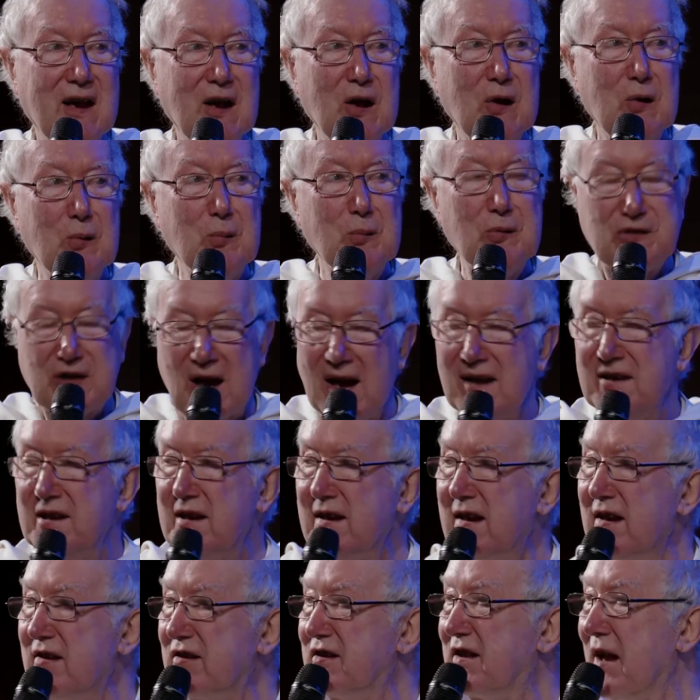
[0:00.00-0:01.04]
which I think
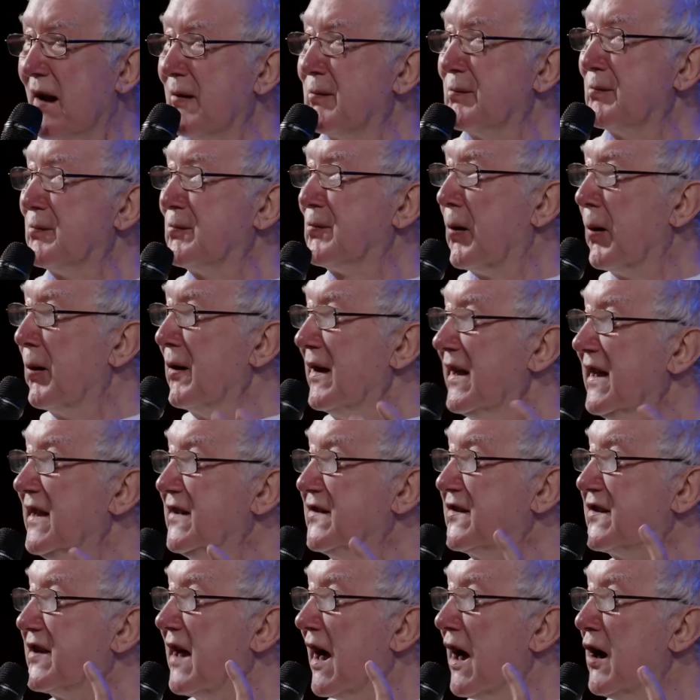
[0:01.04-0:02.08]
is done for its
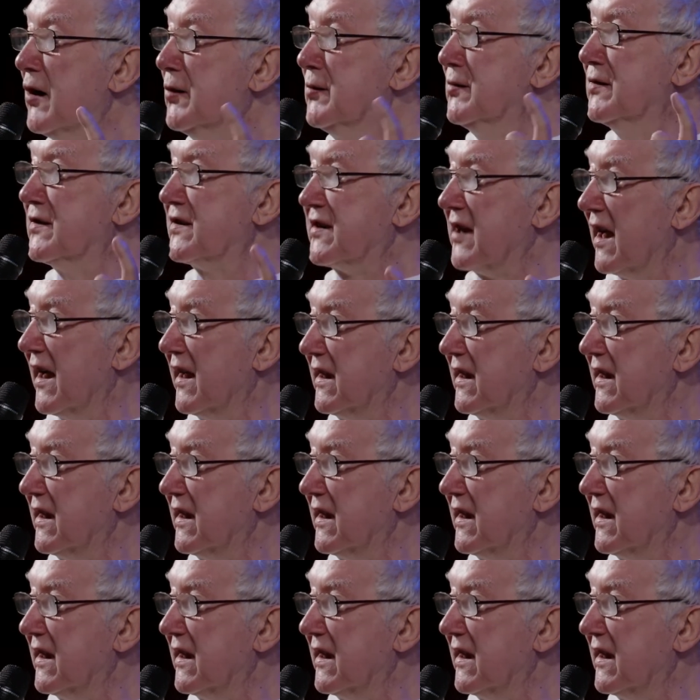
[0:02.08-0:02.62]
own sake.